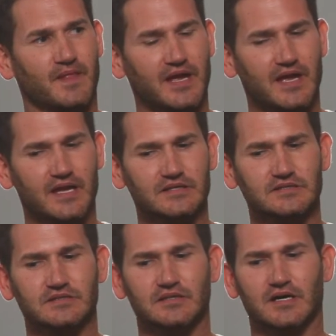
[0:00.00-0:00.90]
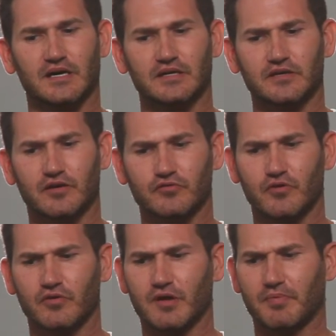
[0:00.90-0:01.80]
And uh, you know,
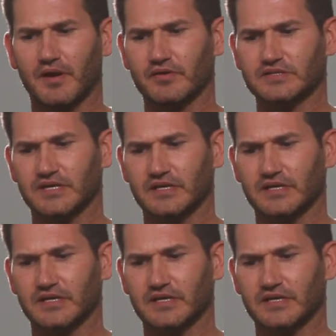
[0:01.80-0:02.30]
growing up, I always say